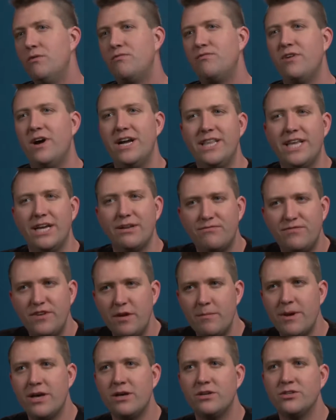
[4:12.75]
We find that
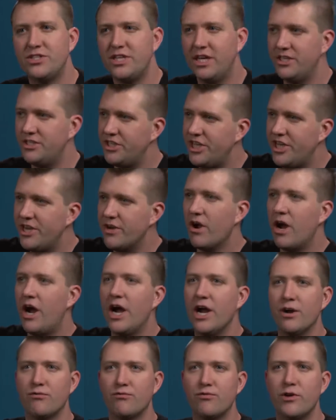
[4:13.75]
females tend to hear
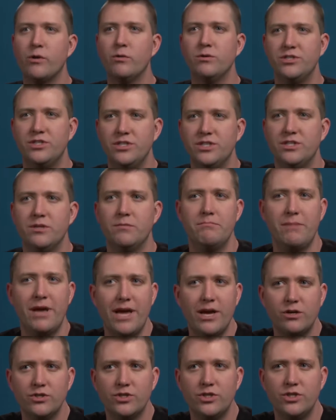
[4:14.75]
higher frequencies than
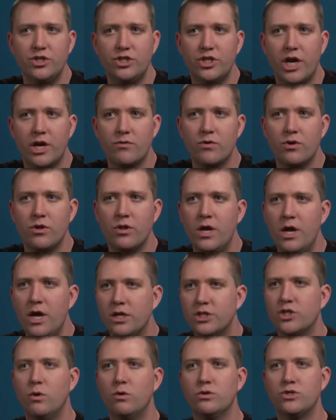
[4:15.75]
males in general,
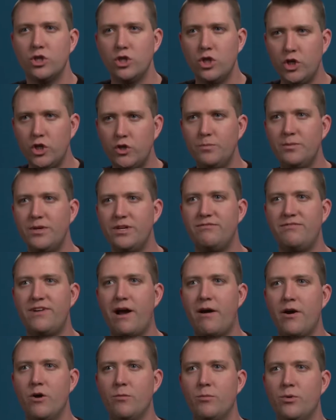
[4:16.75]
so it's a little bit
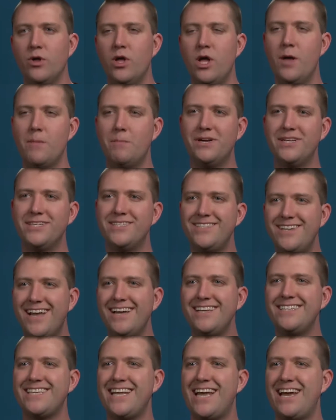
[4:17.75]
variable, but it's
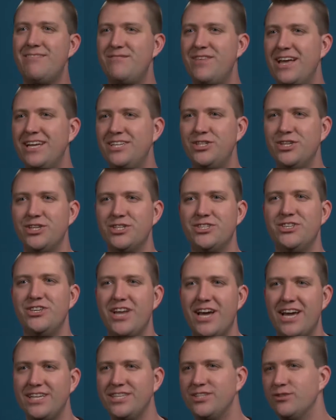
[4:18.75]
nice to have that just
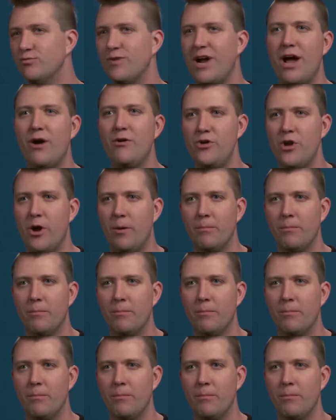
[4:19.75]
nice round